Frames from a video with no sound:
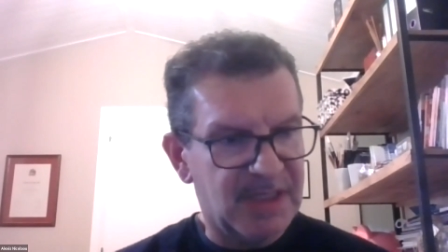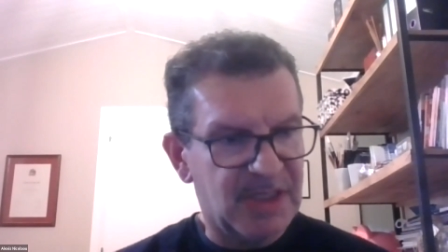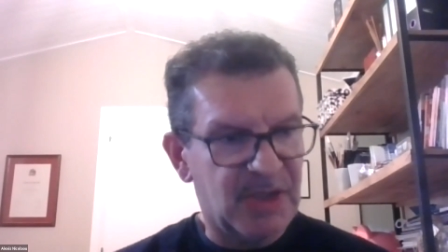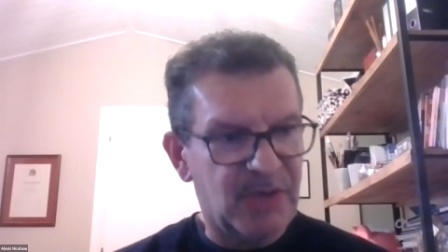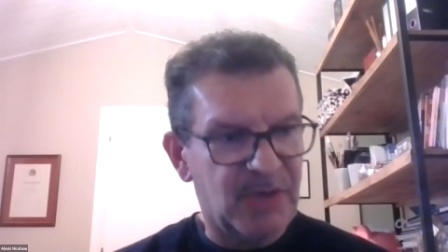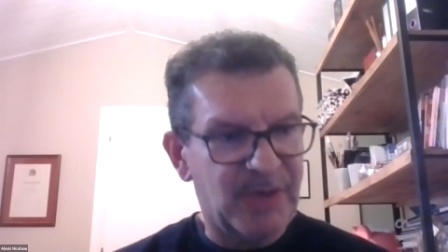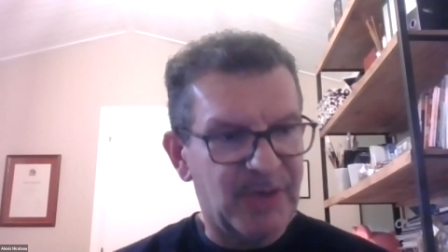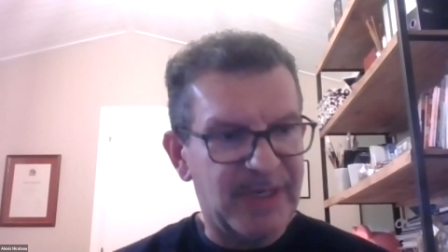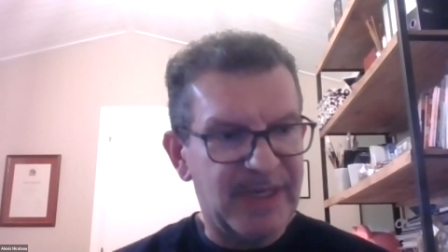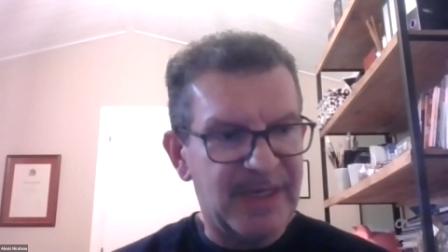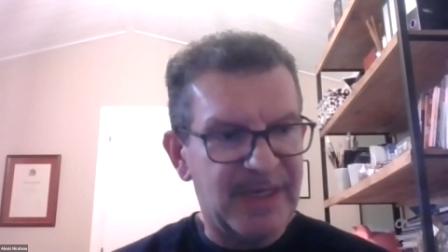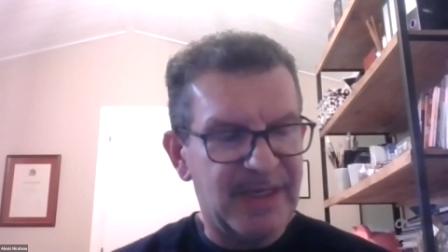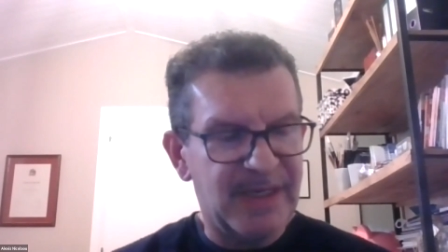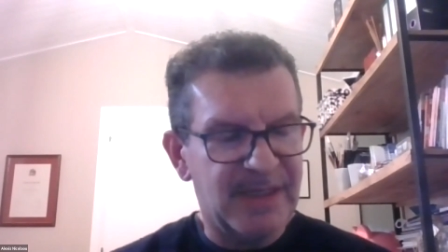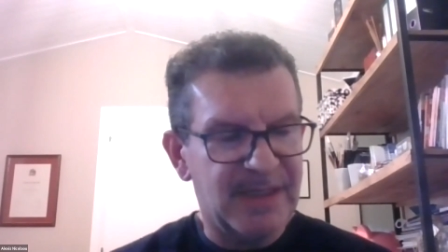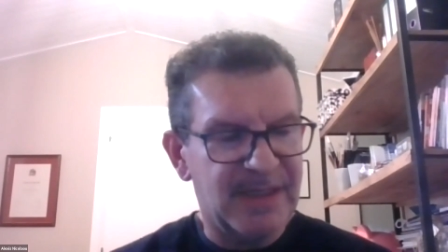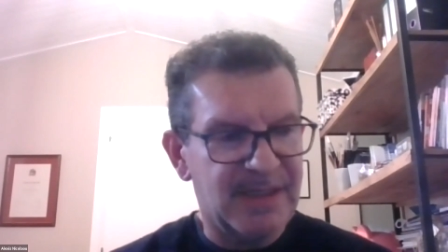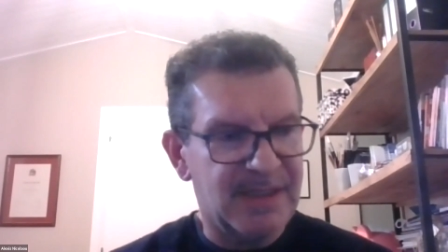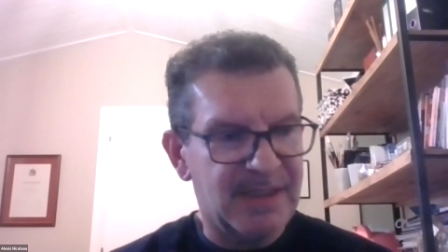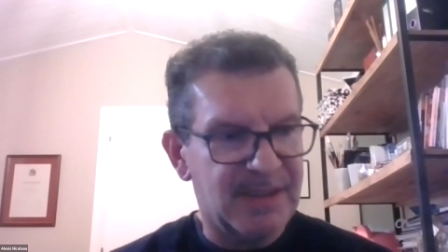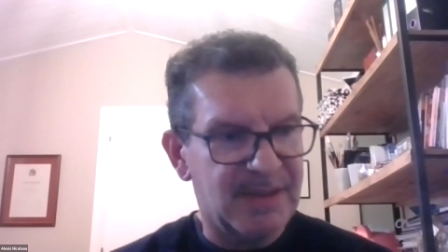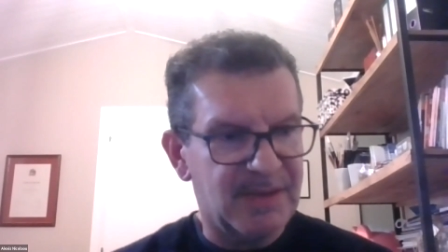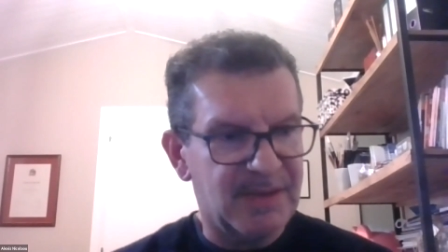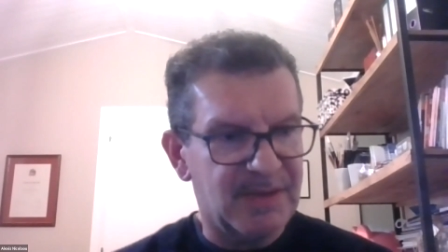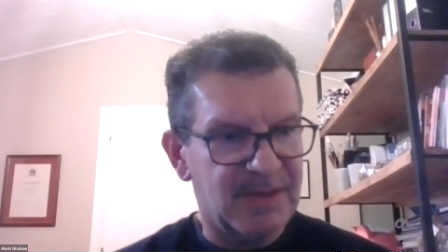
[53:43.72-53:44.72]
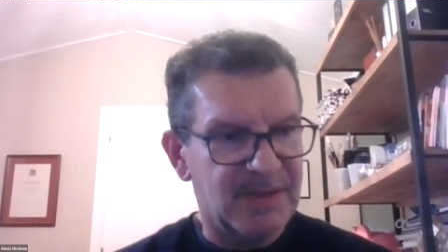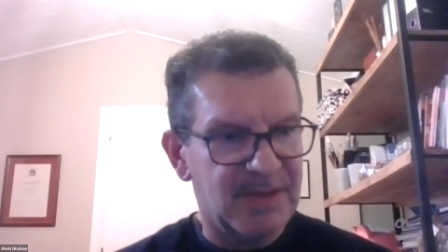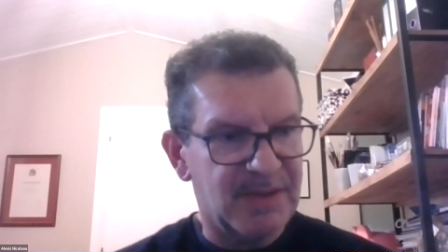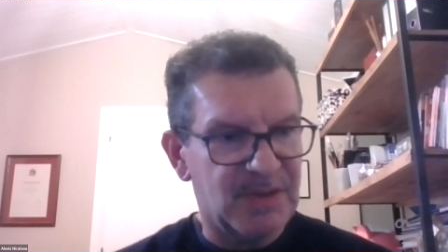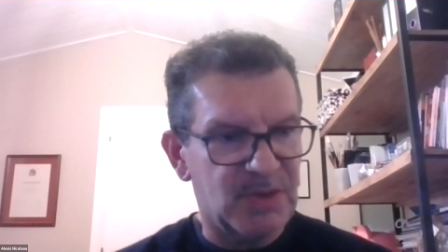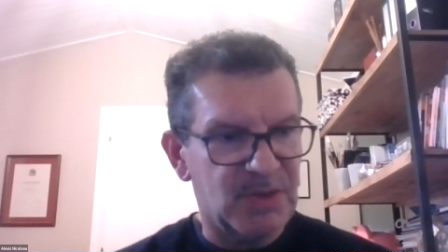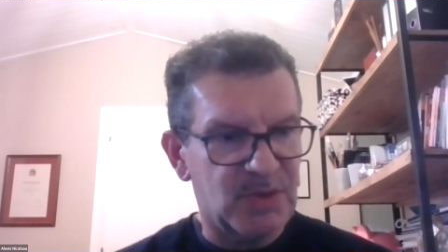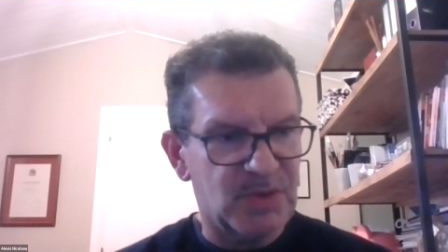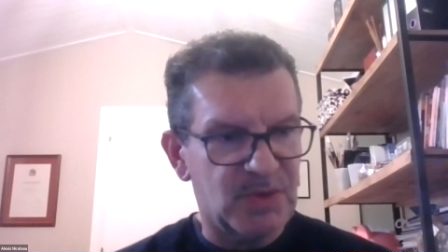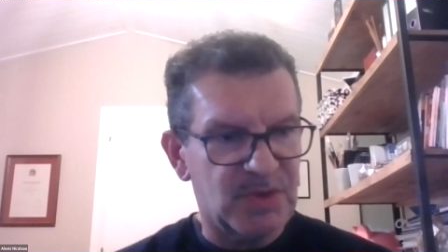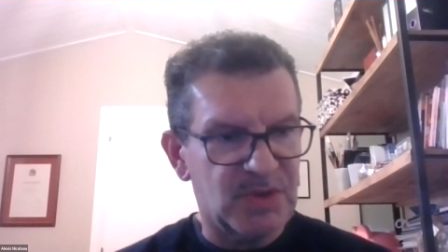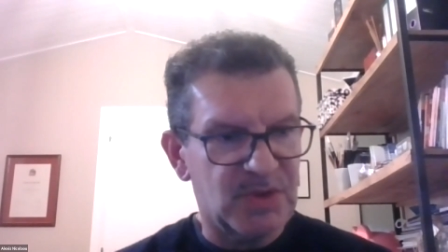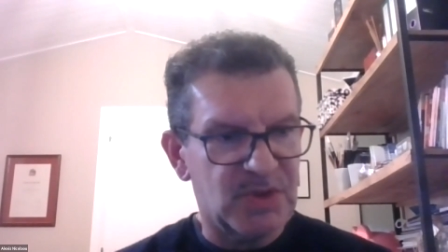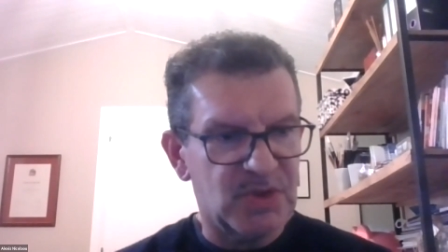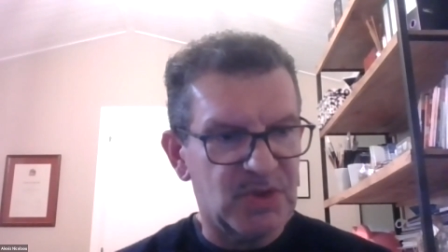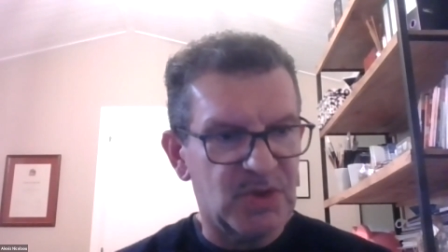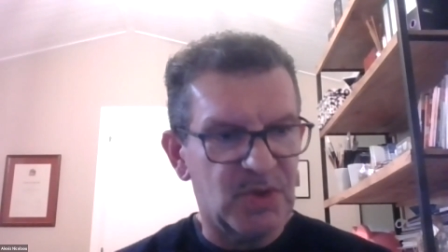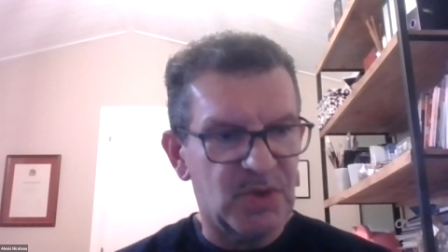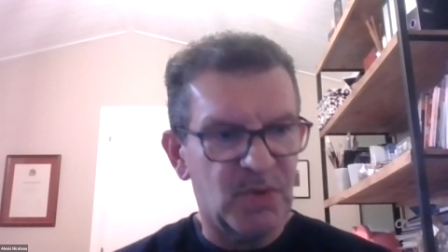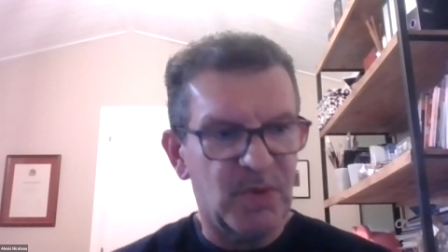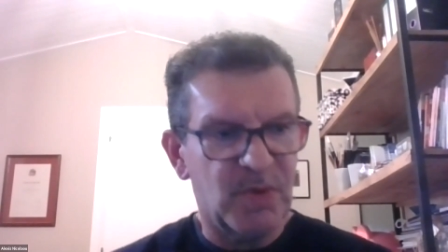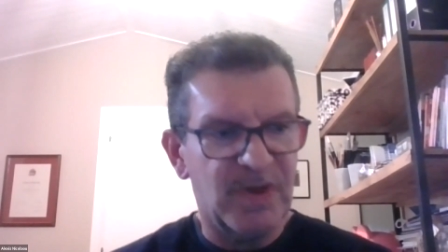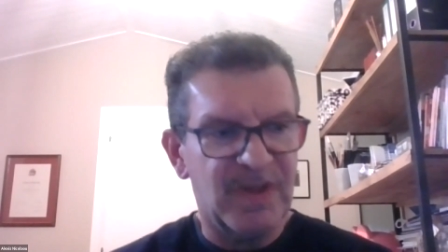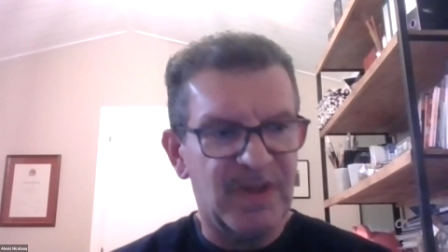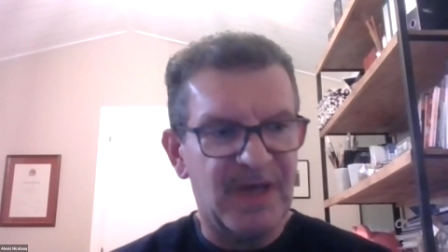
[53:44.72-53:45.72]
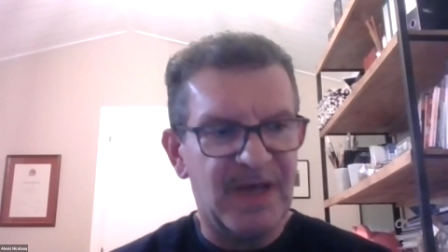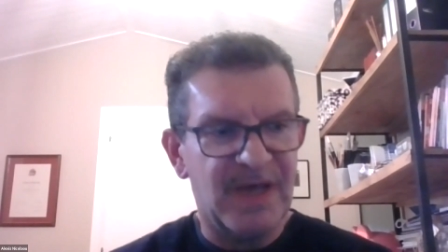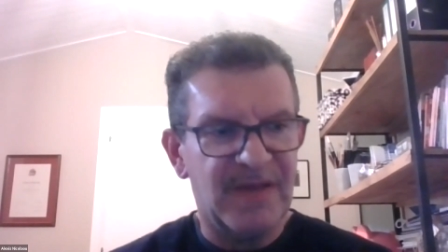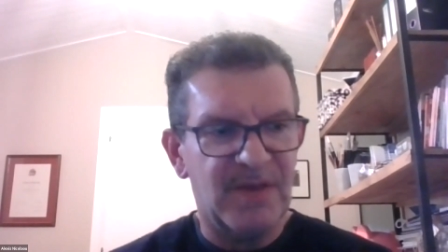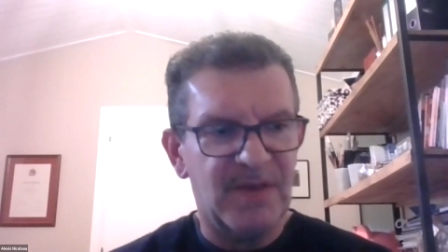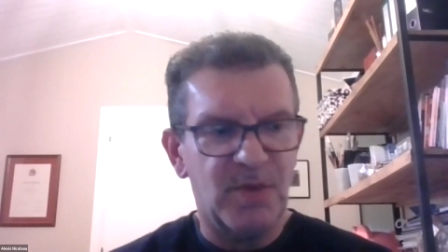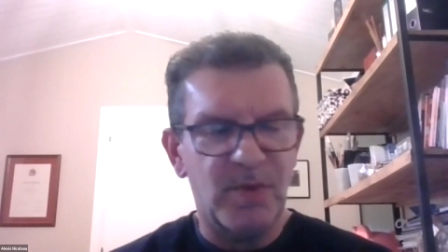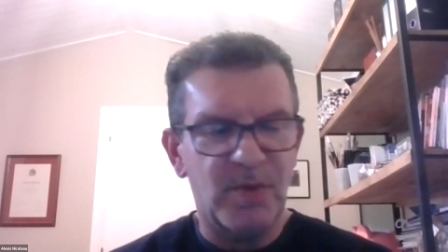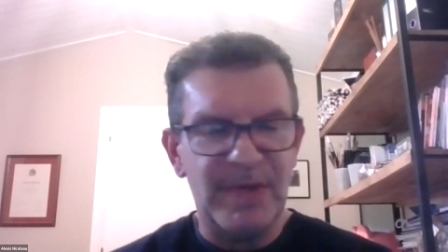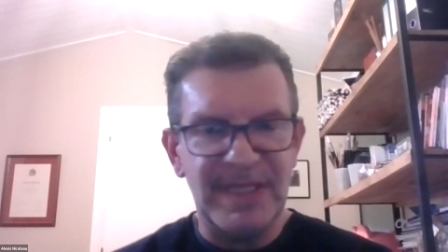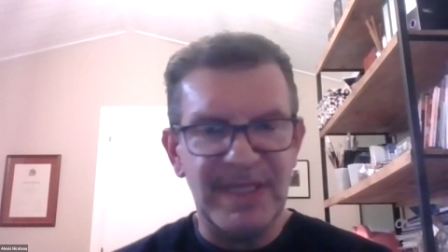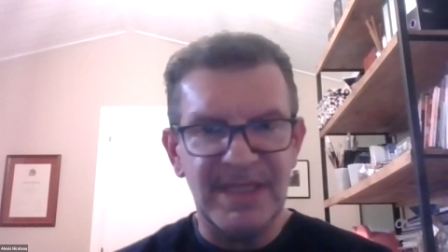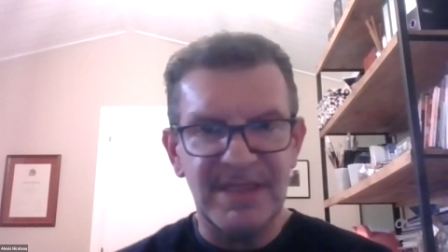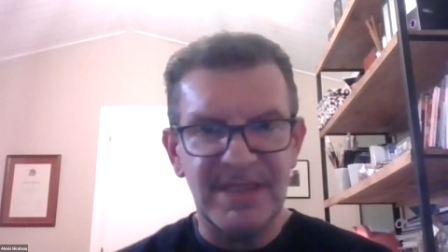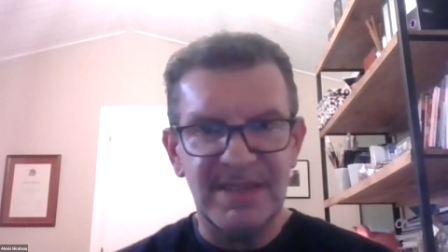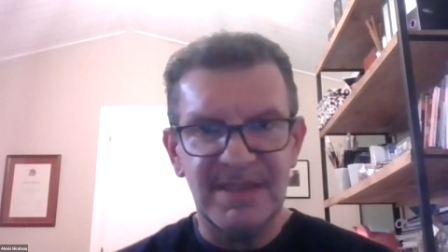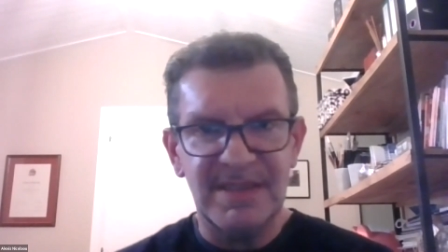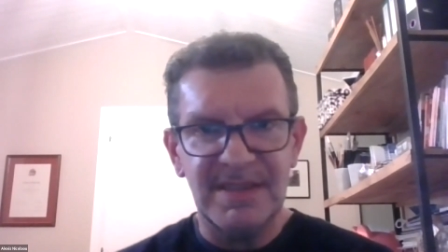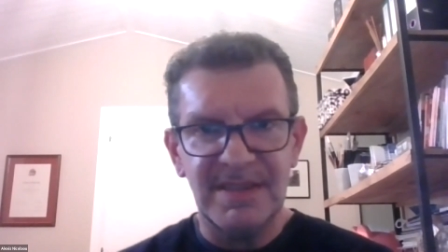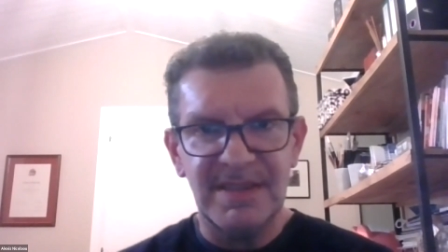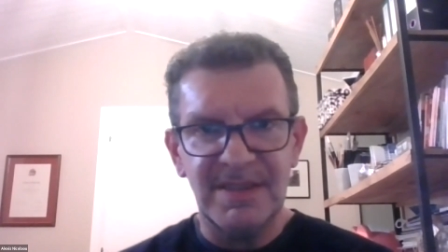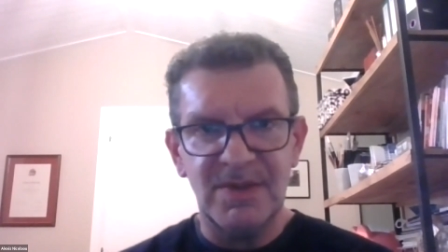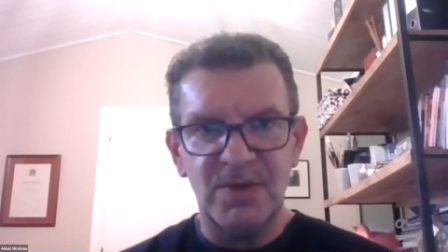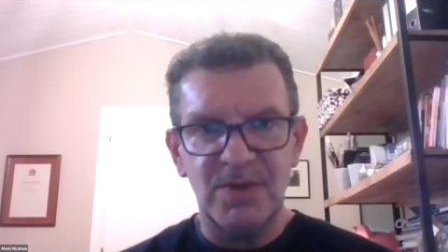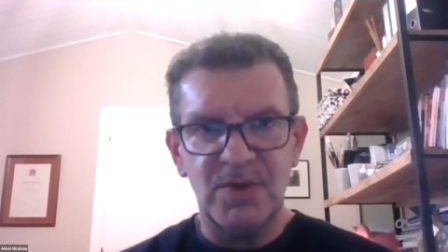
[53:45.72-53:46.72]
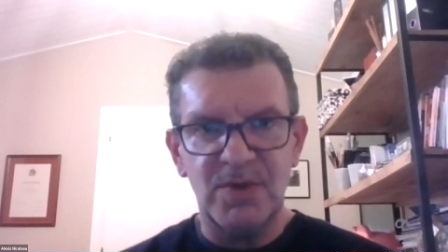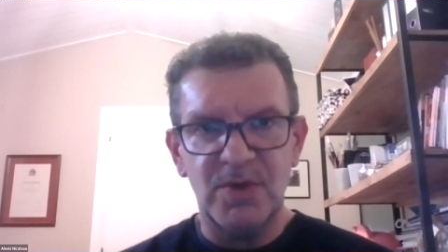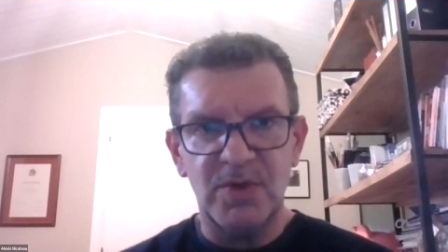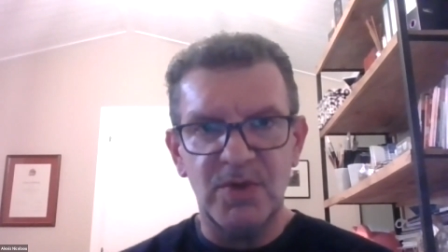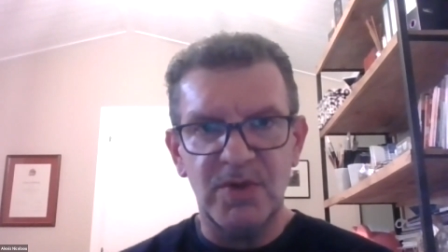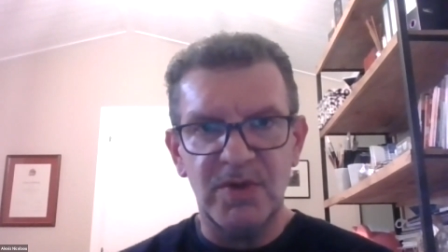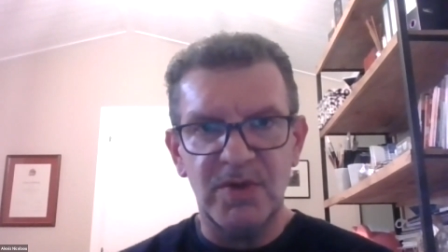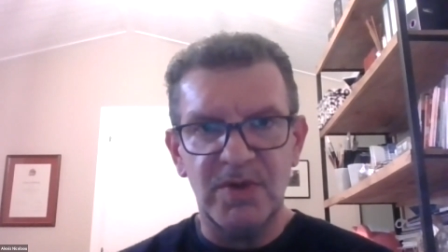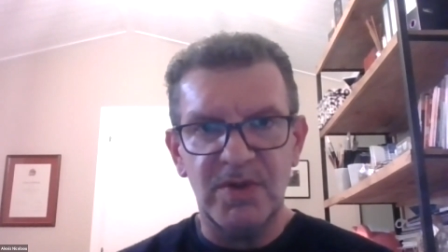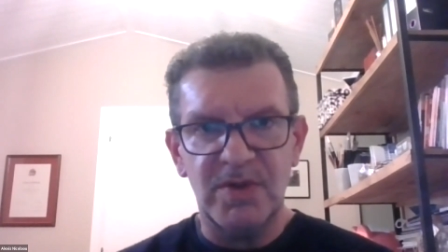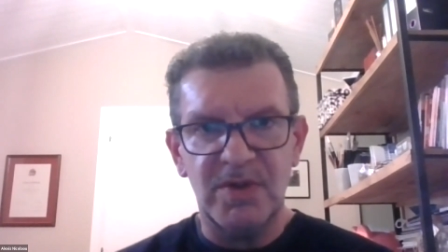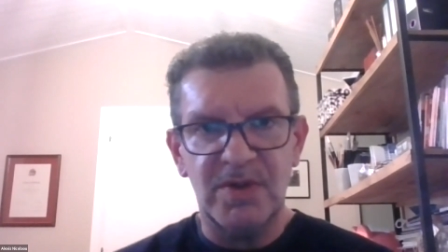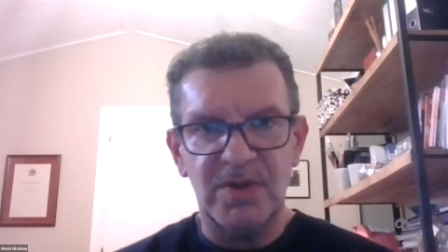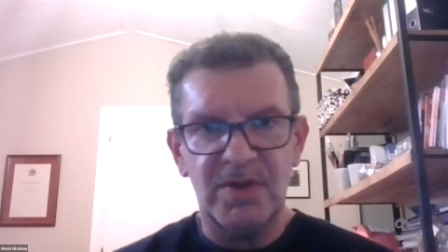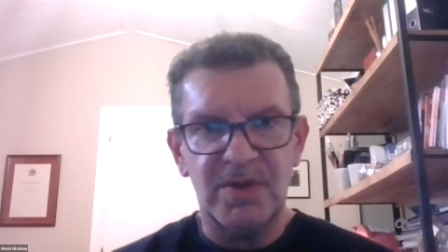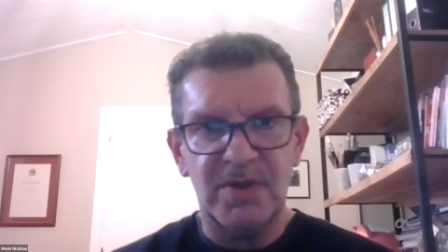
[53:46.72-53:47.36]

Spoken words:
green sources, so whether either wind or